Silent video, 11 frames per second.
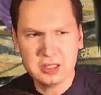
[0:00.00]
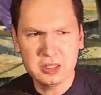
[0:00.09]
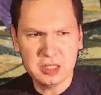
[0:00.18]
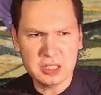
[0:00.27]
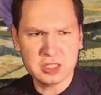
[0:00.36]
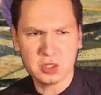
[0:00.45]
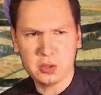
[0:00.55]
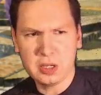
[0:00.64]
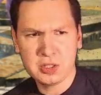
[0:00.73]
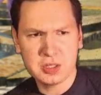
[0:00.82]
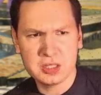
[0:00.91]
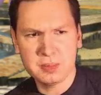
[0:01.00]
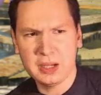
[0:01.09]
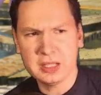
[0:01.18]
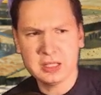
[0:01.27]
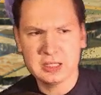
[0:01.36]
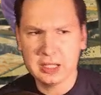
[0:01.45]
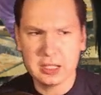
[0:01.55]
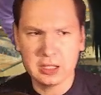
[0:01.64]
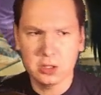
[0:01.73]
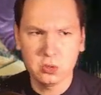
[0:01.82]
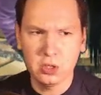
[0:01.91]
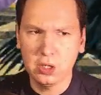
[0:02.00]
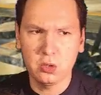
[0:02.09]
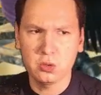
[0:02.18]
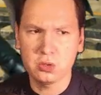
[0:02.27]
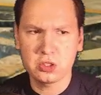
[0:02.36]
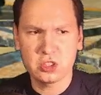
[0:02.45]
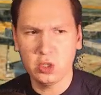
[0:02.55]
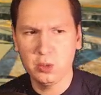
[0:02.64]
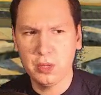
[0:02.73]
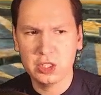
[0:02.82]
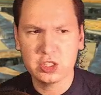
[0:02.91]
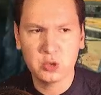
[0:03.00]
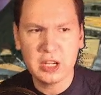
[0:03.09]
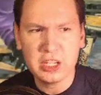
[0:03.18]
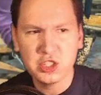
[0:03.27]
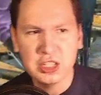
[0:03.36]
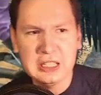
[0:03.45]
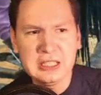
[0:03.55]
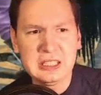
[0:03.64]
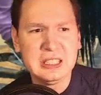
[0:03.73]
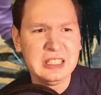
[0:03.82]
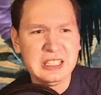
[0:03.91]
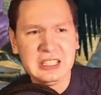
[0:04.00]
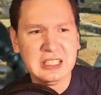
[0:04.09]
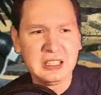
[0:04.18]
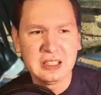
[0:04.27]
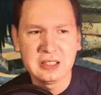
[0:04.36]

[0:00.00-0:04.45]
this crushes my attack, oh no, Soma's crushing,